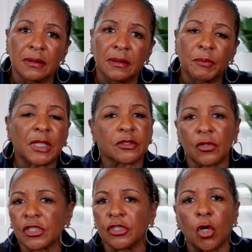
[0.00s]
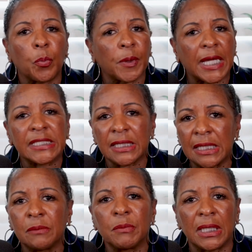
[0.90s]
Because there is no place
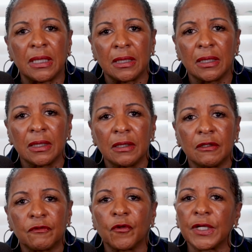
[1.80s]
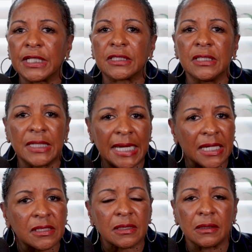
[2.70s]
in me for it to
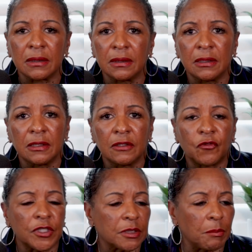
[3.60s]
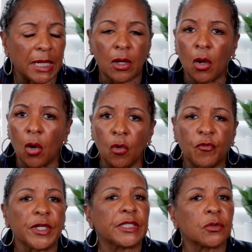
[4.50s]
nest, for it to make home,
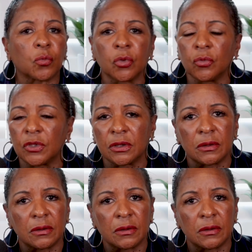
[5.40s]
for it to root.